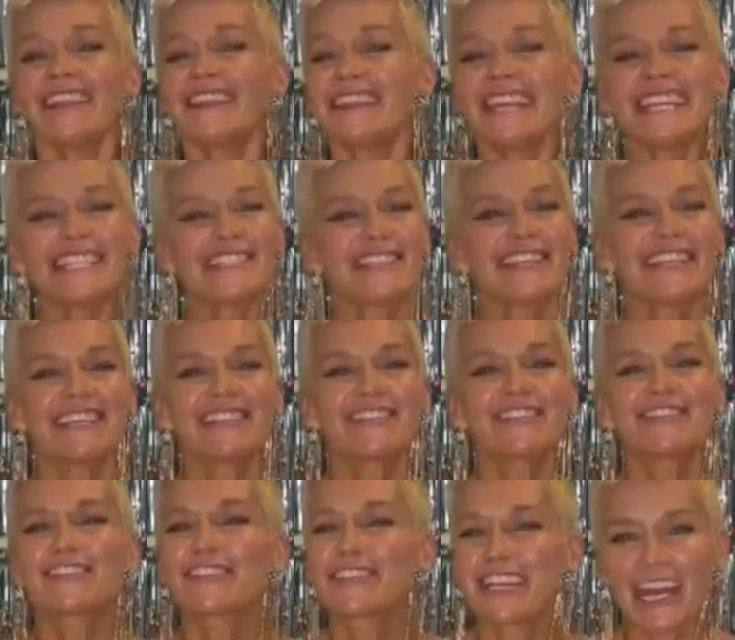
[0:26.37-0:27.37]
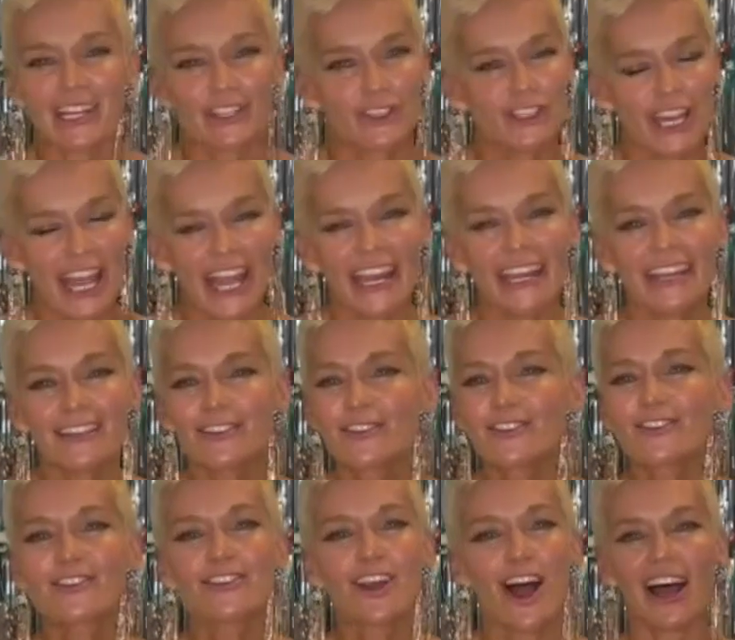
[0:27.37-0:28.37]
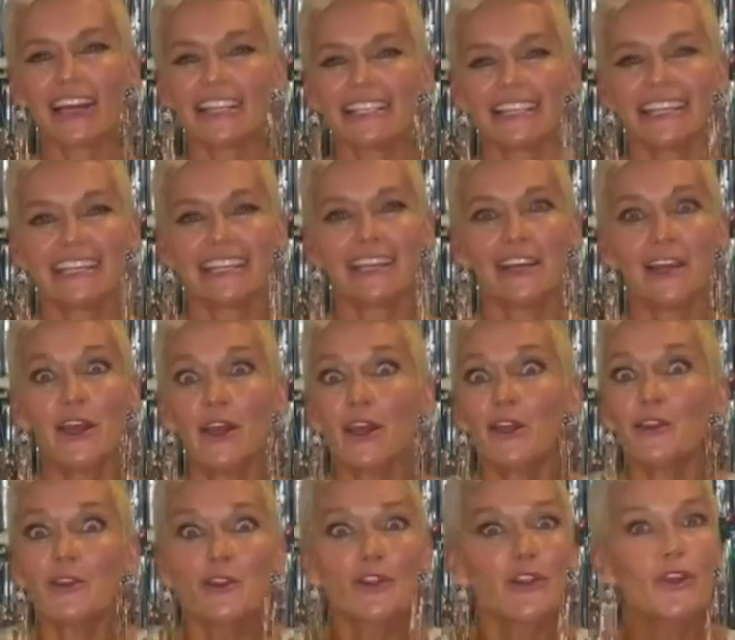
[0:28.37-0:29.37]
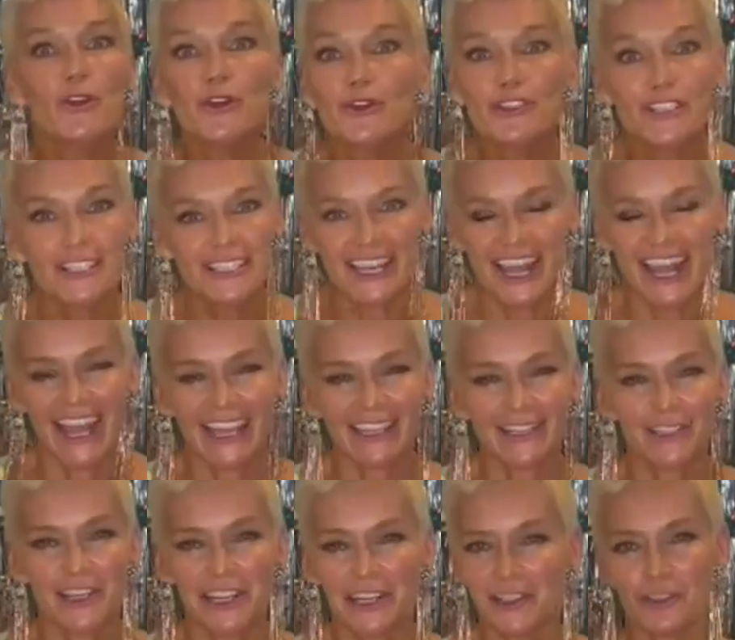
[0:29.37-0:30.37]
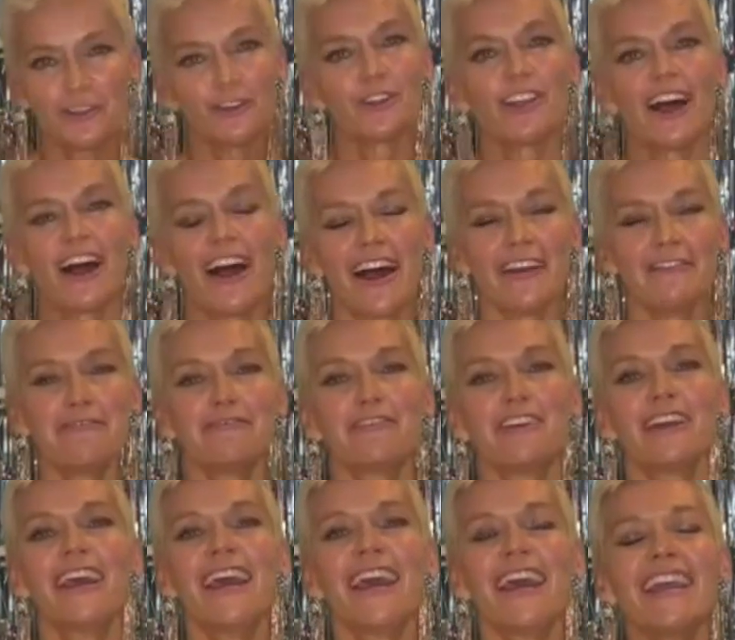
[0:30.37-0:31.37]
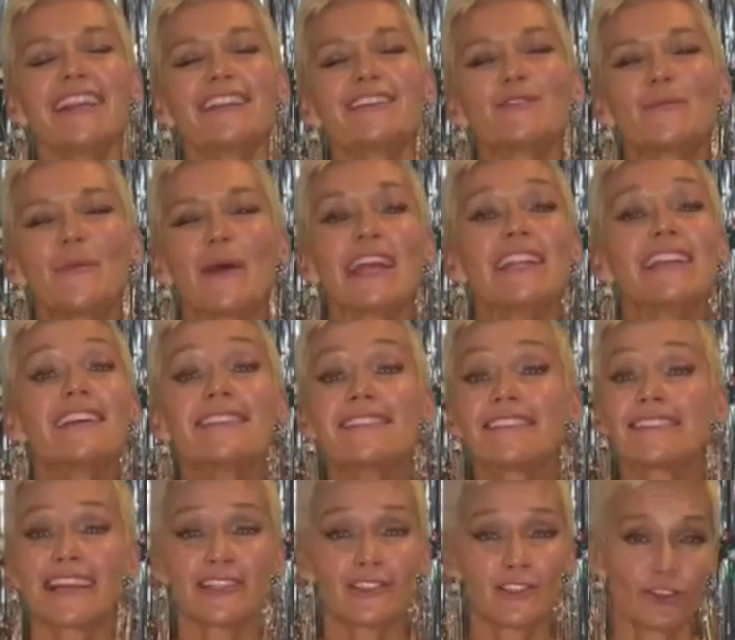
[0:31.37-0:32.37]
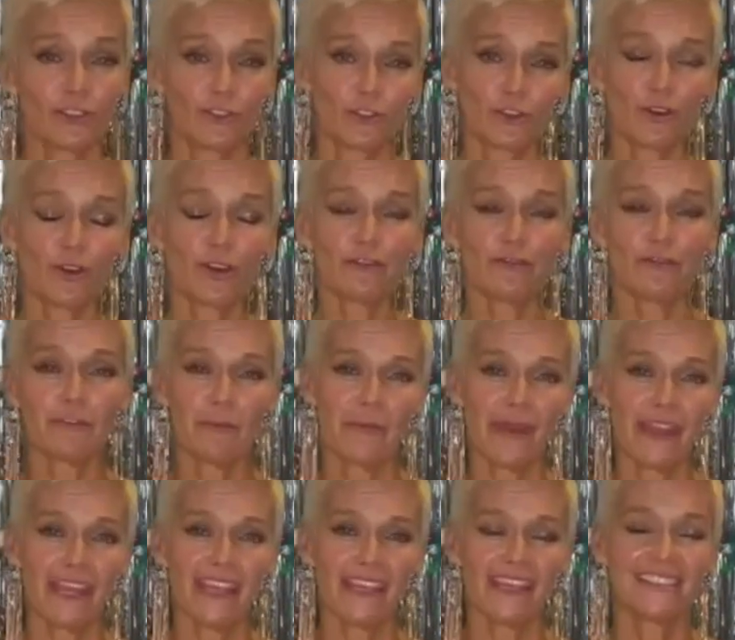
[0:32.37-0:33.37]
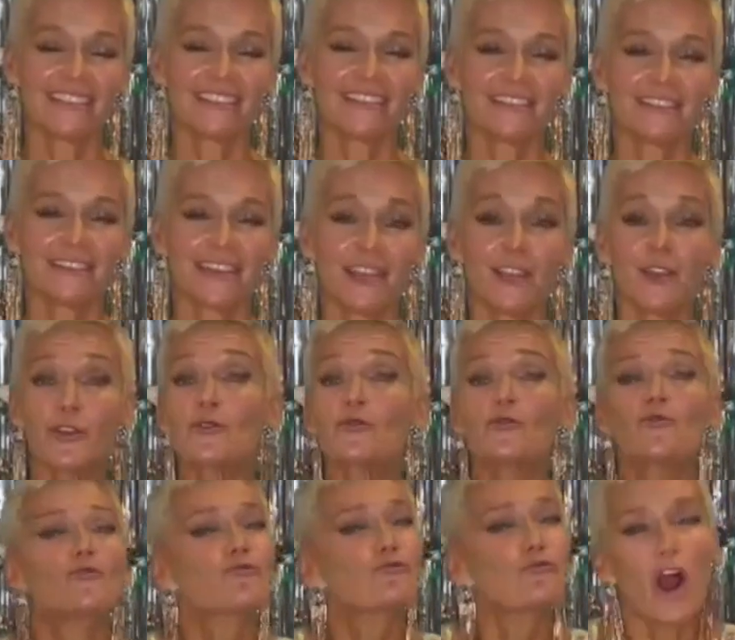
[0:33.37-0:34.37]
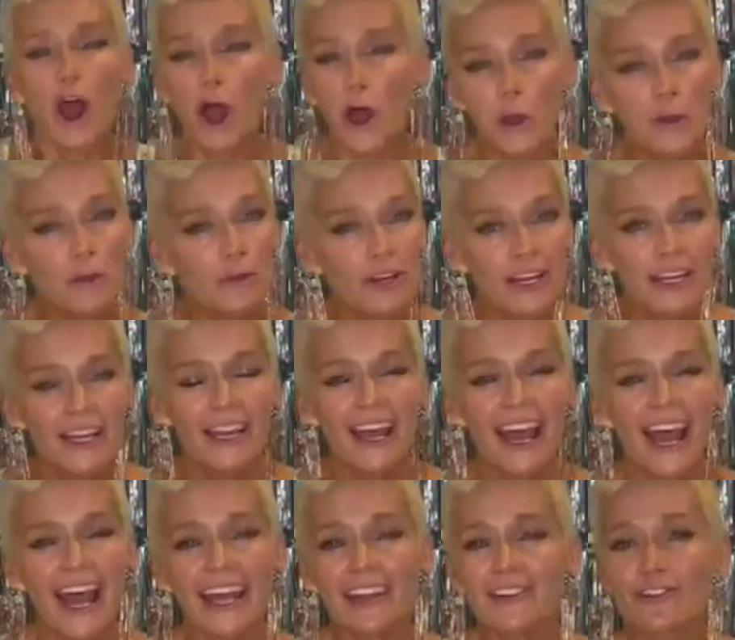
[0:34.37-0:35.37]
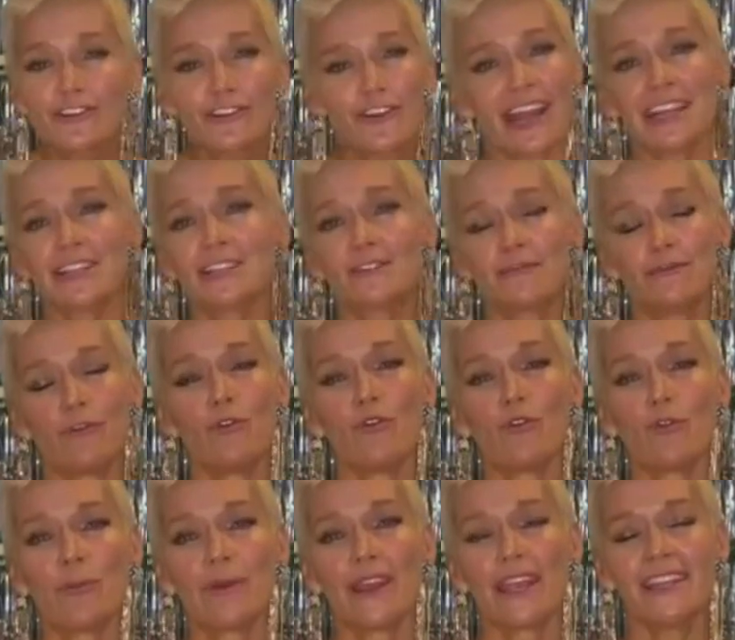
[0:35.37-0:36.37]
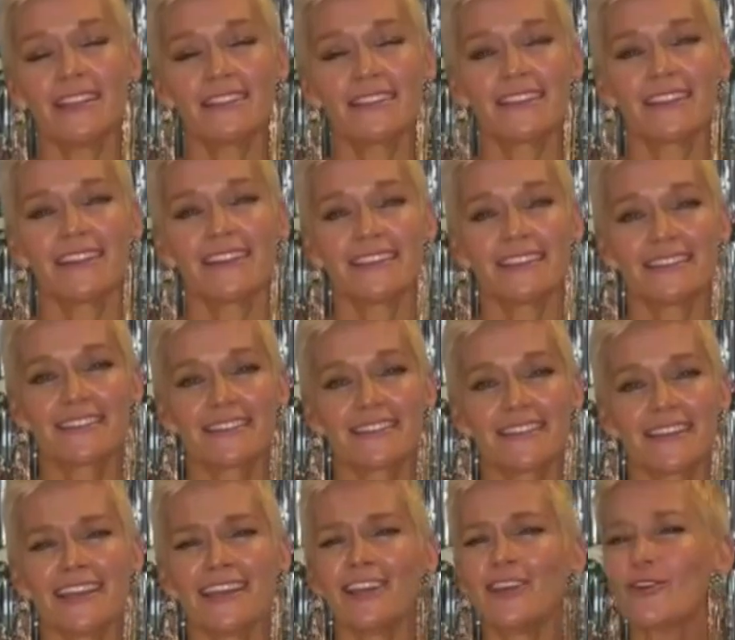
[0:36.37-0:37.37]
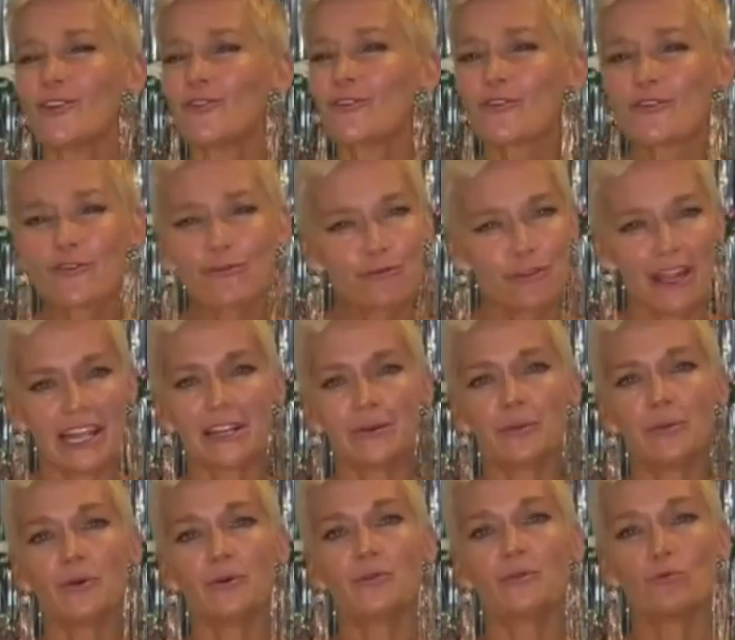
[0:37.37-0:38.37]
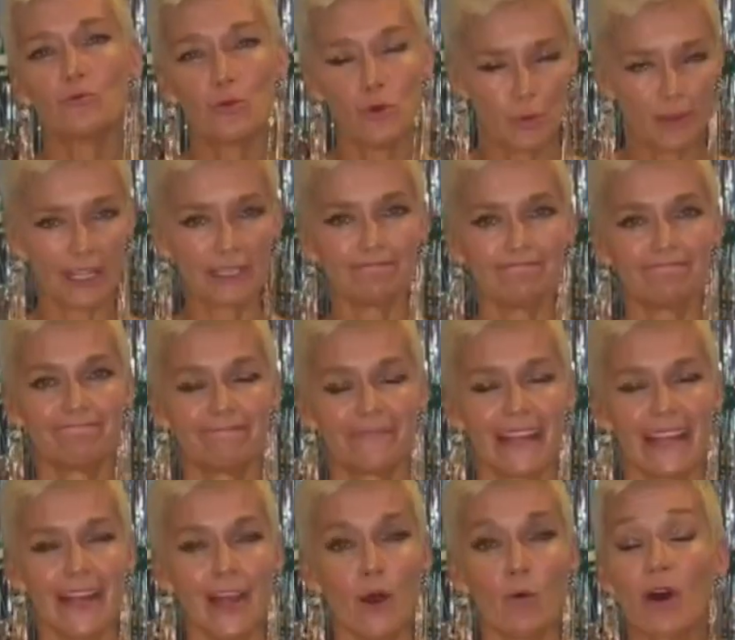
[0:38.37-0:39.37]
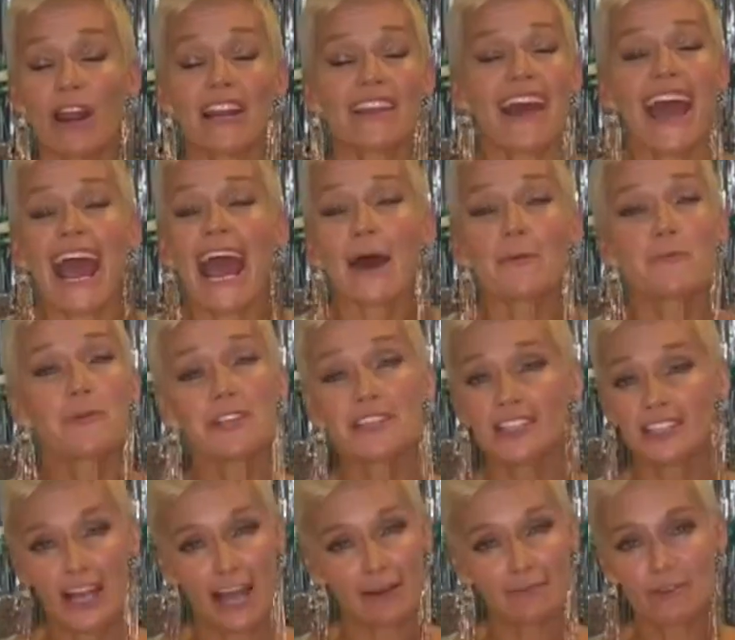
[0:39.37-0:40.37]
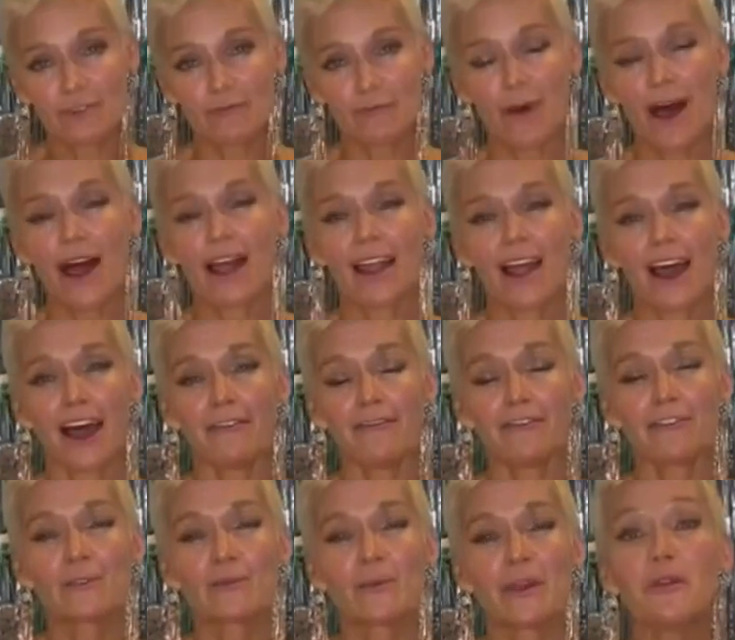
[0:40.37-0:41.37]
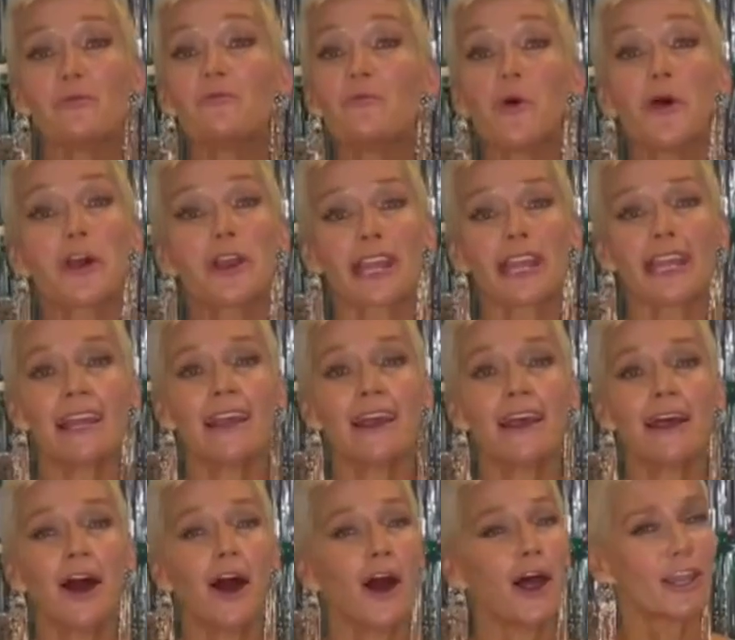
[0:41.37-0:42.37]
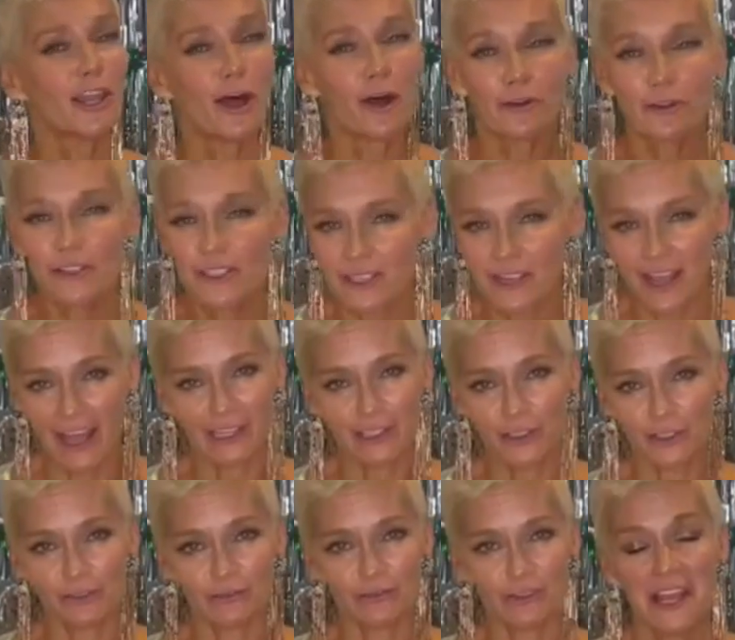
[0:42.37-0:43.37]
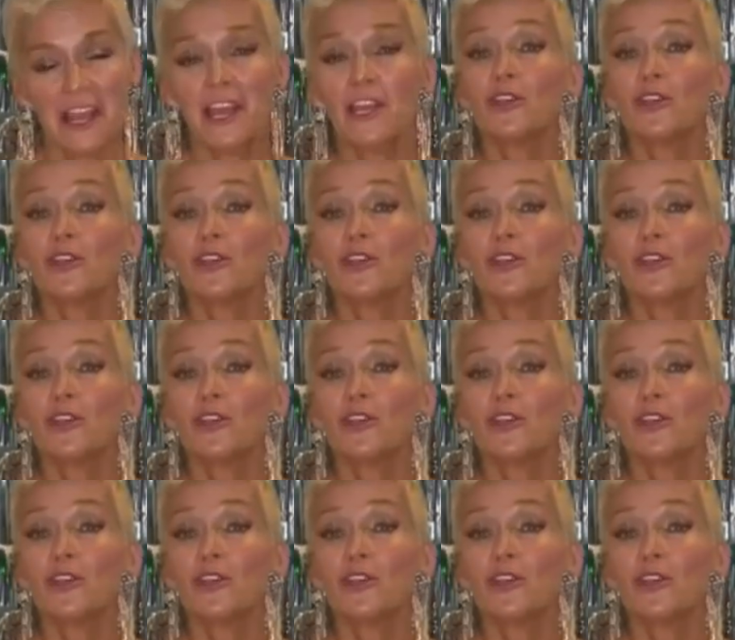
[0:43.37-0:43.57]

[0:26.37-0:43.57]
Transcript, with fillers: This is such an exciting new stage in your life. It has been such a joy for me to see you grow and transform into this incredible woman. One of the happiest times of my life has been working alongside you.